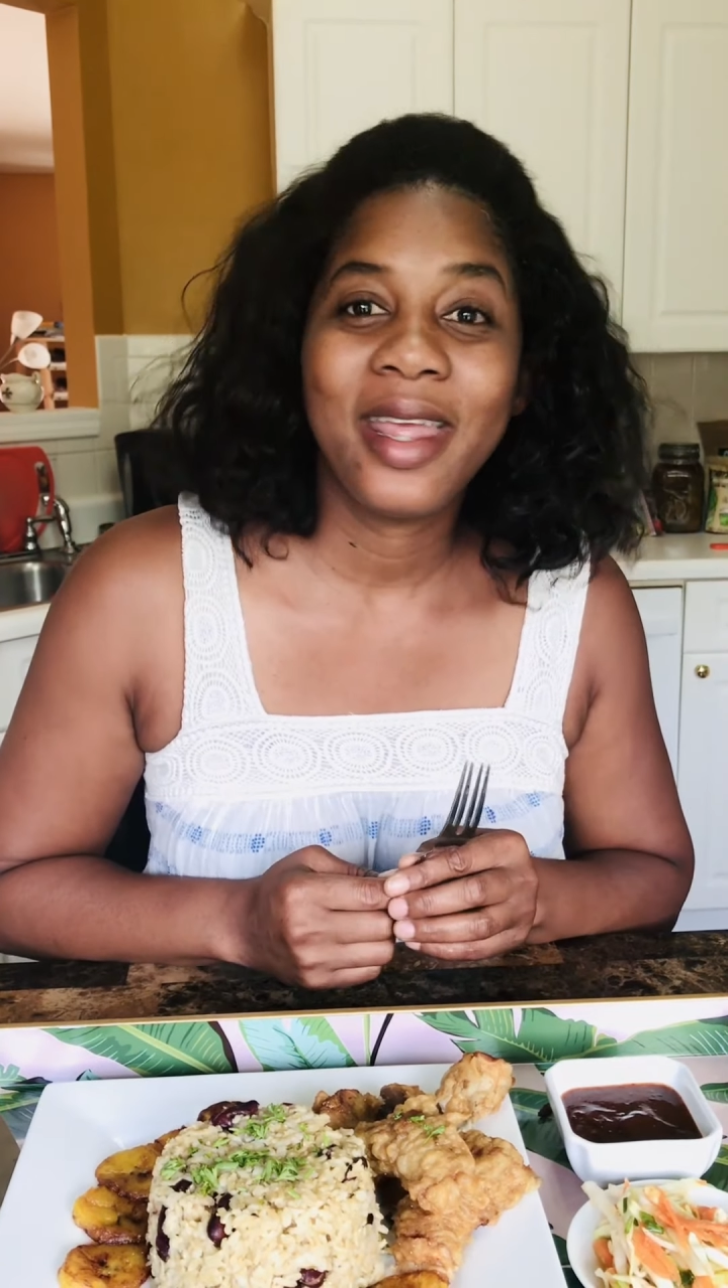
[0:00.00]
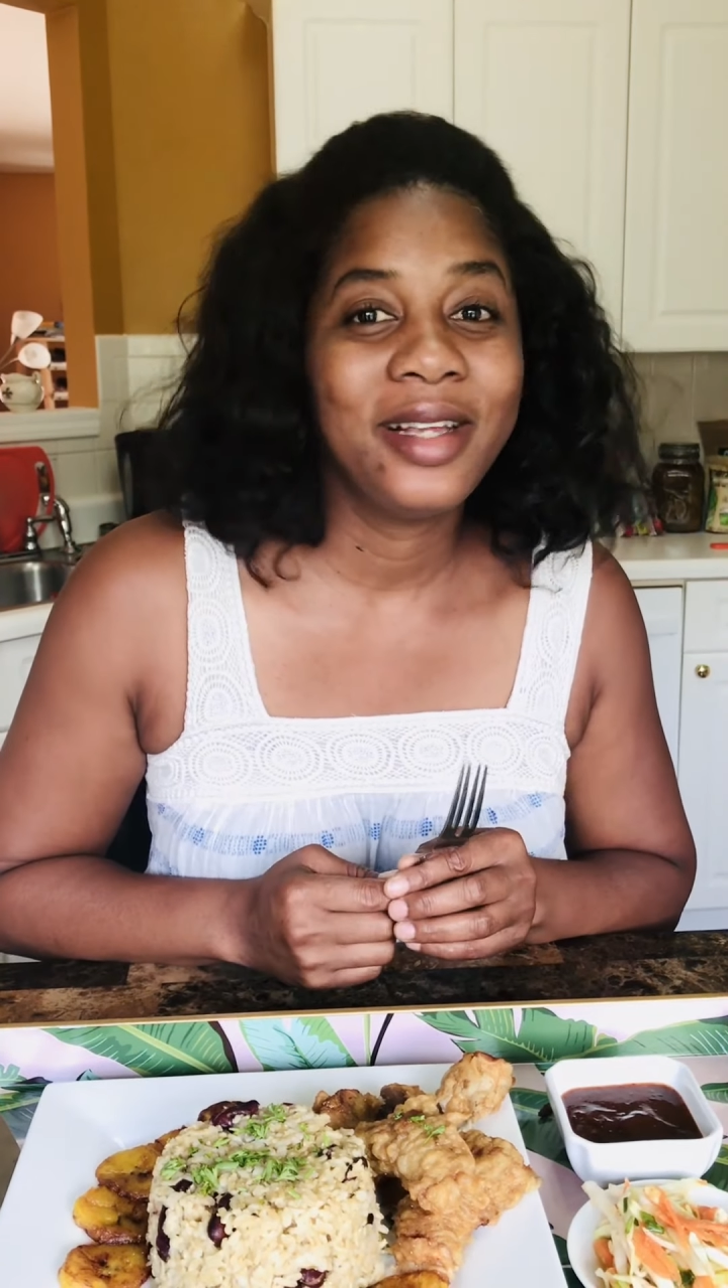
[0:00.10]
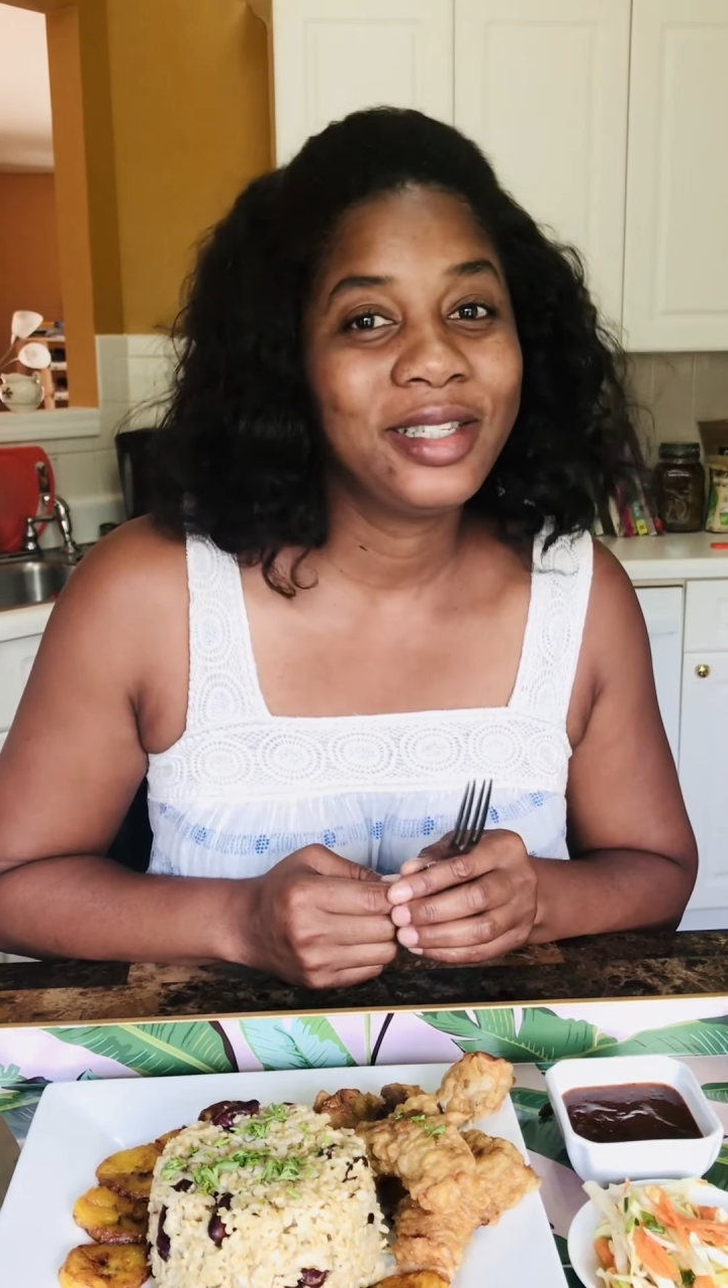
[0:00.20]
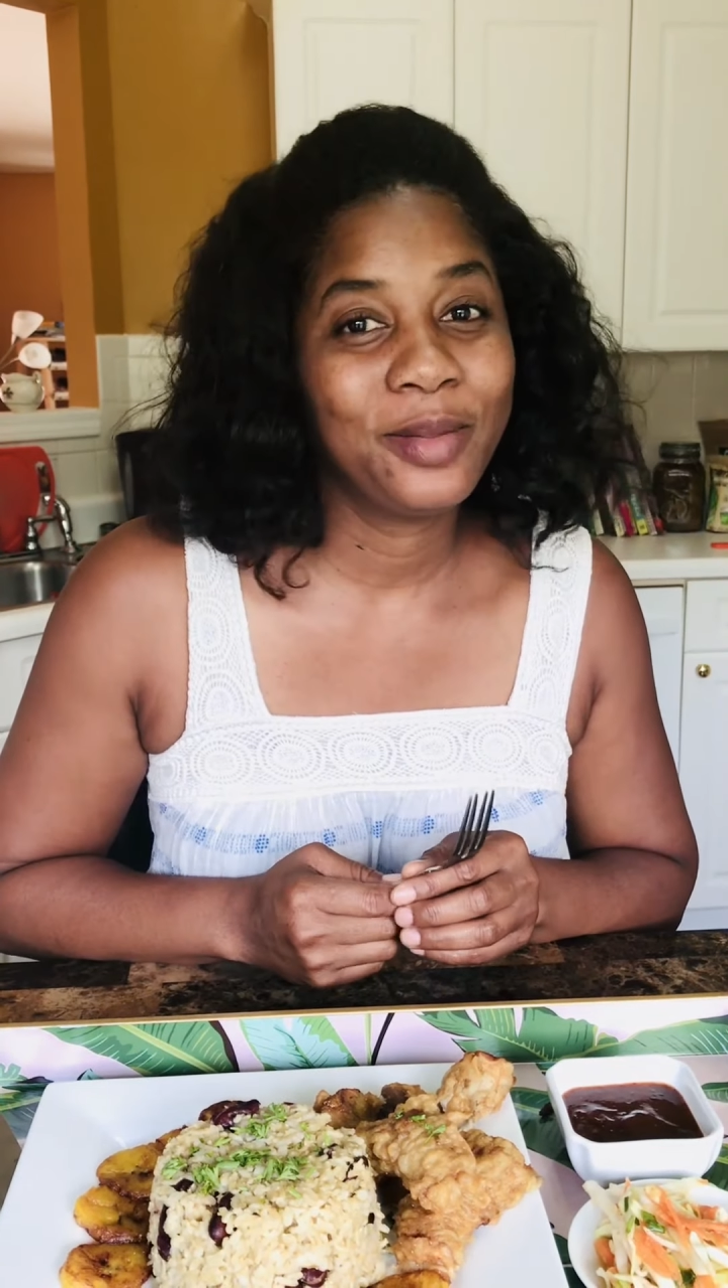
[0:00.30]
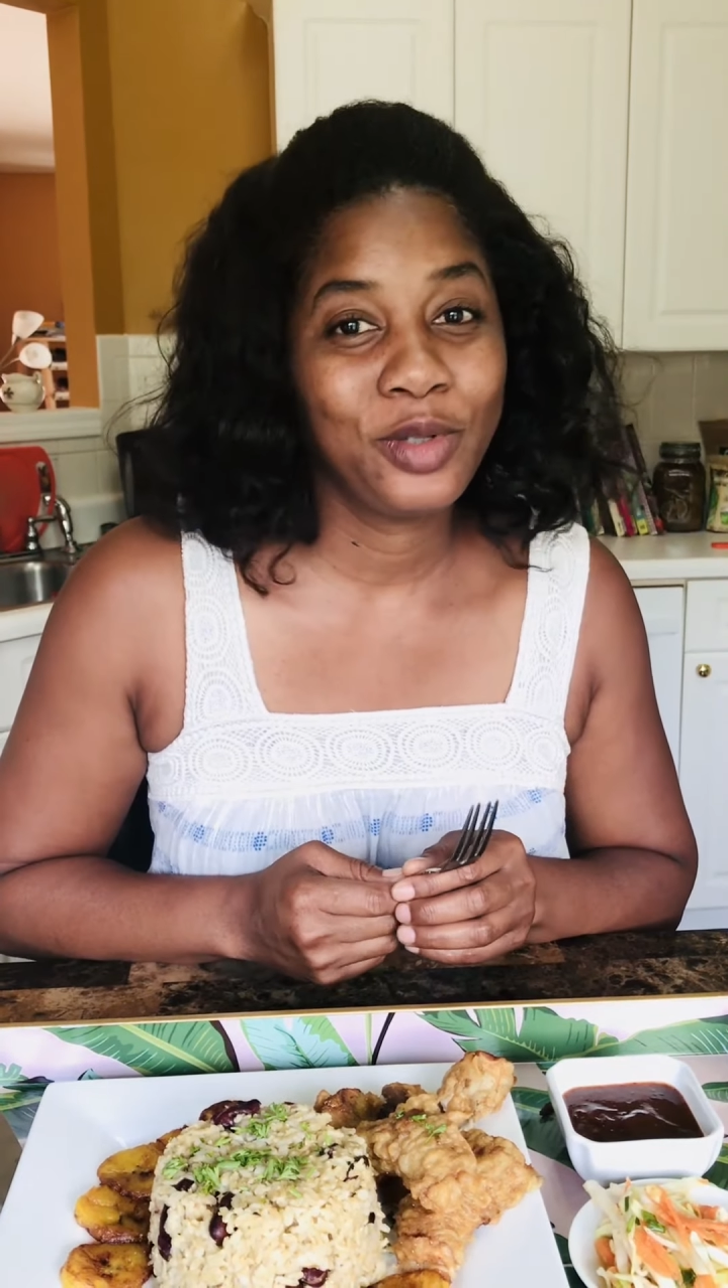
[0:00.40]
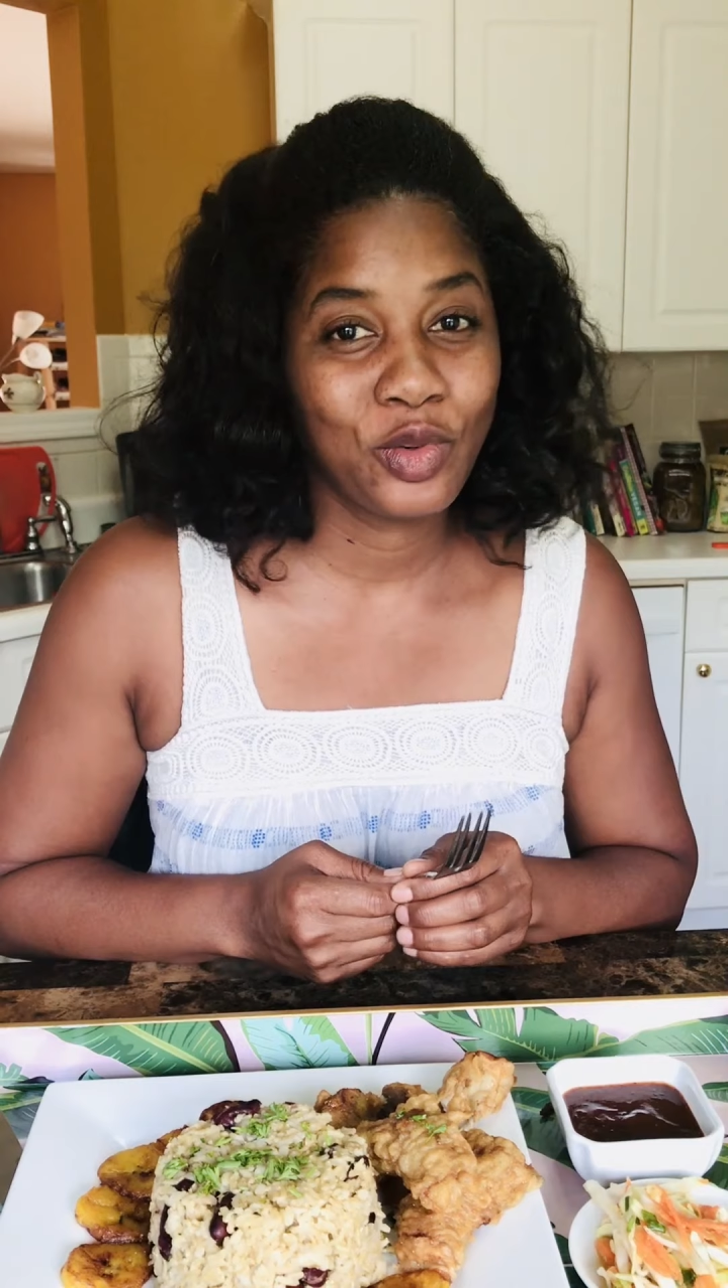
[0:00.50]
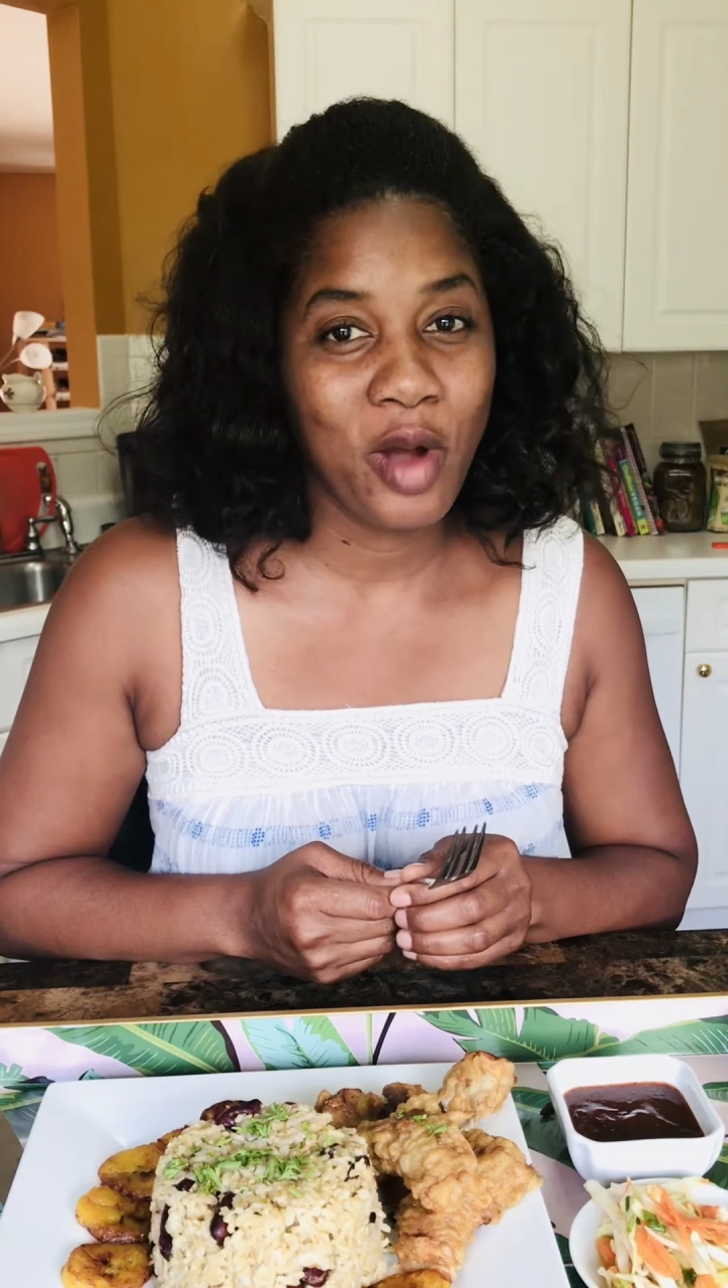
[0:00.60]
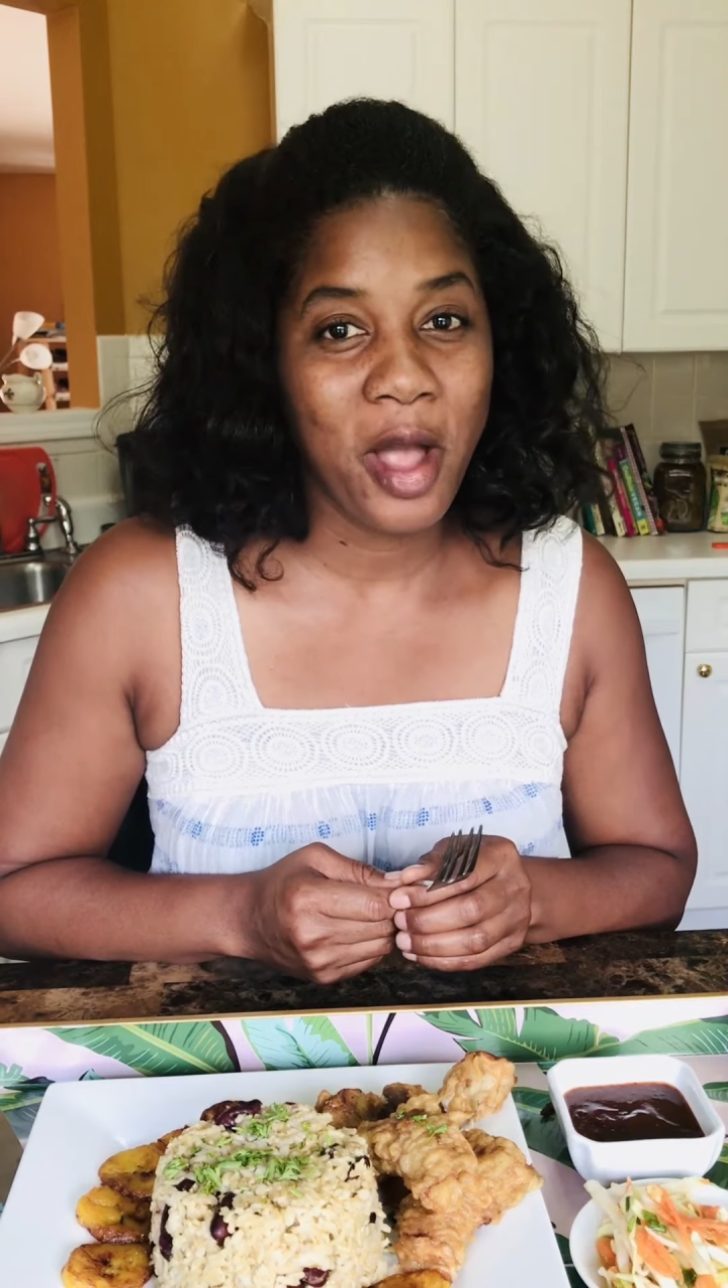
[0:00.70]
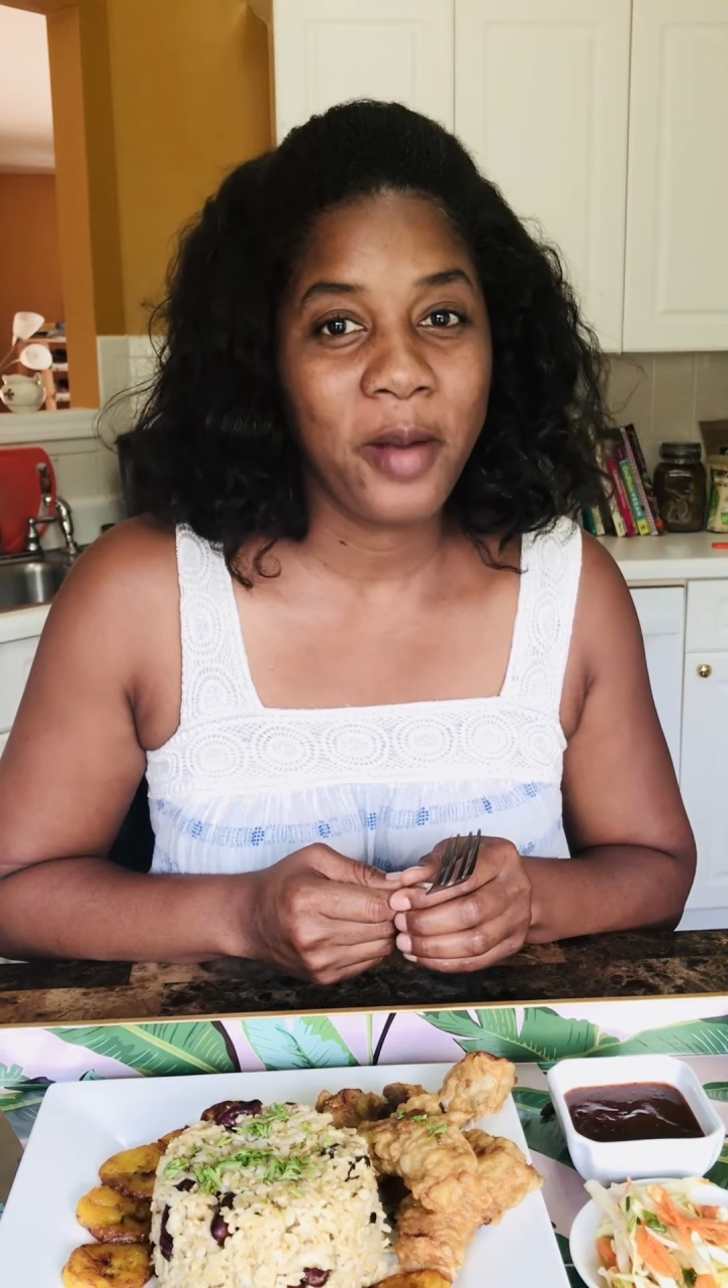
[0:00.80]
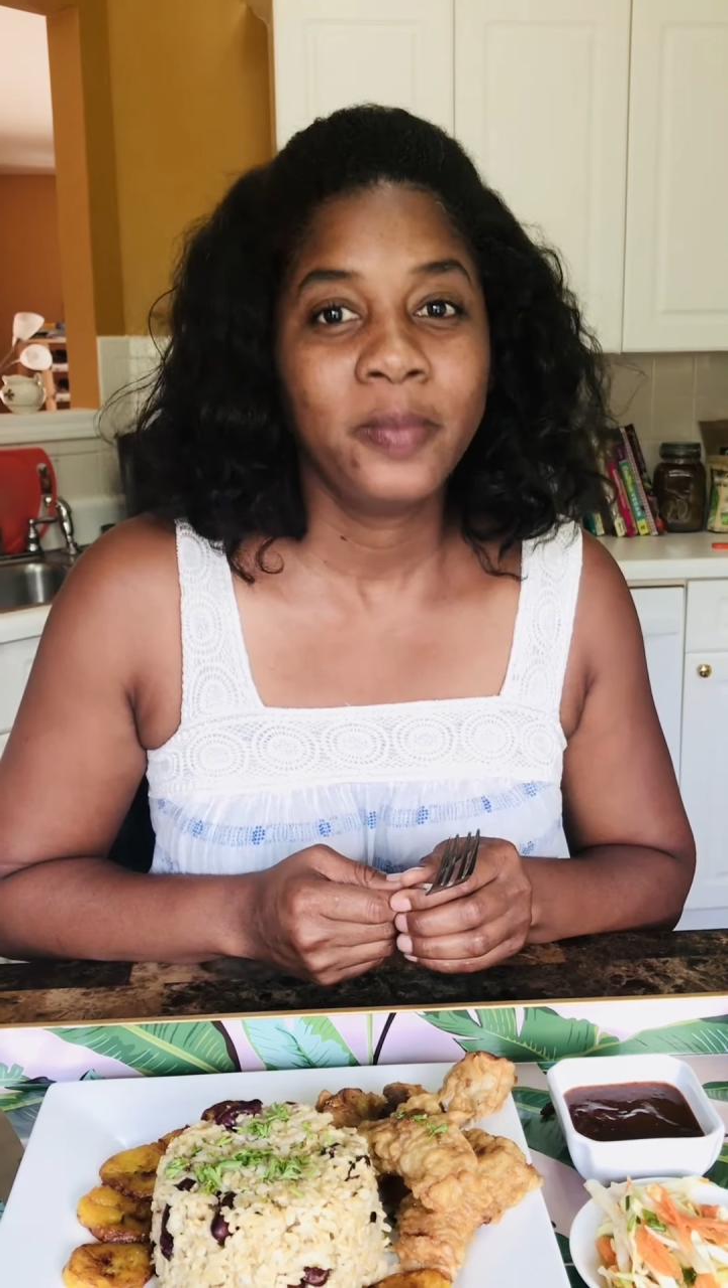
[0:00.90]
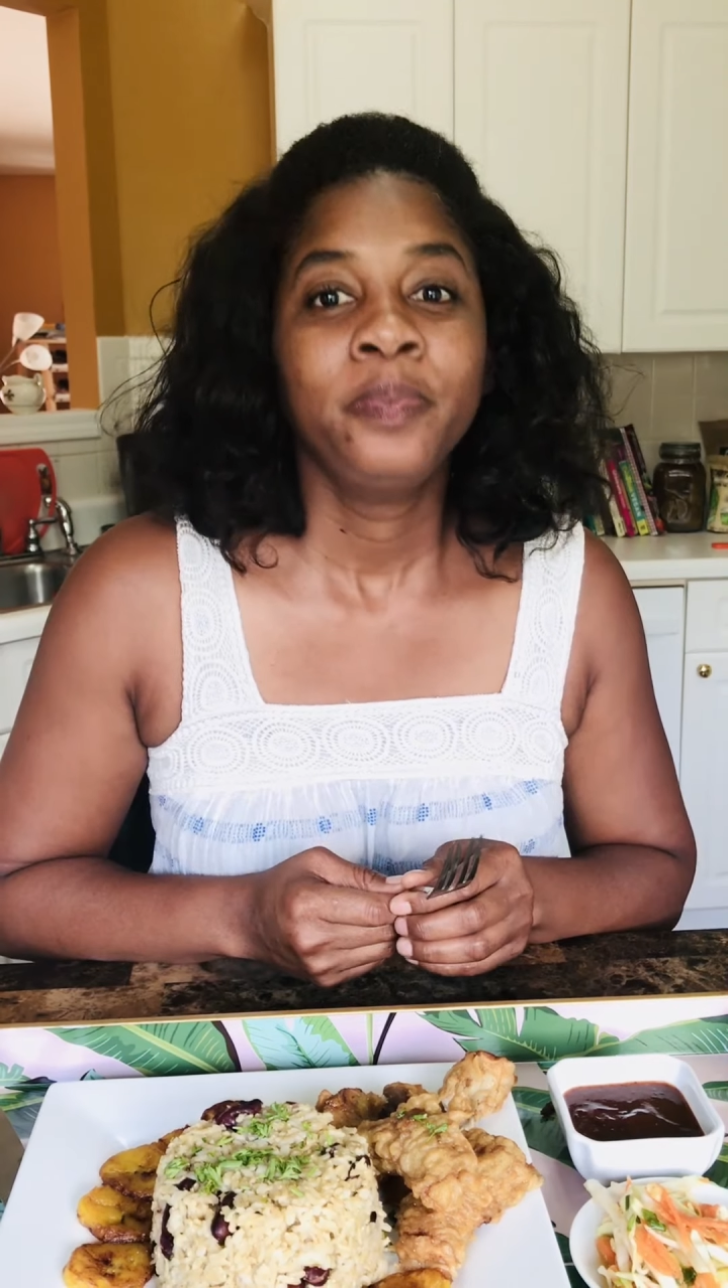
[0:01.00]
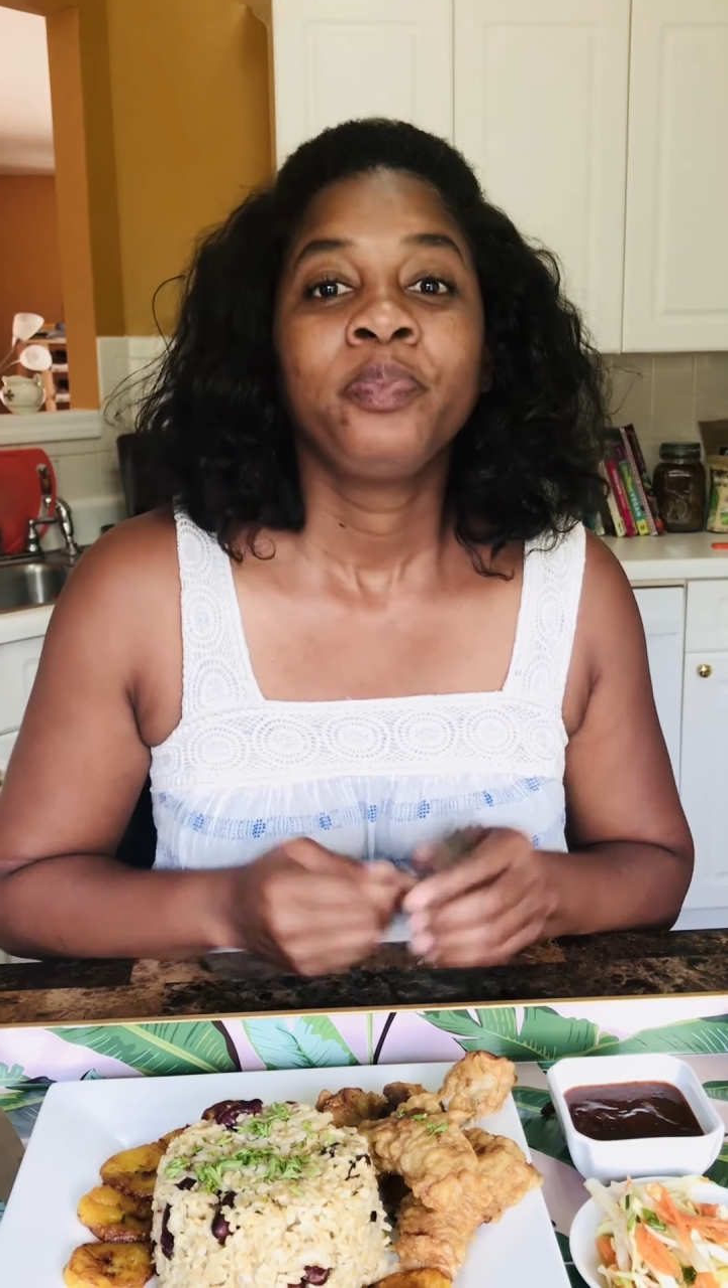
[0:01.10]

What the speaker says: and subscribe.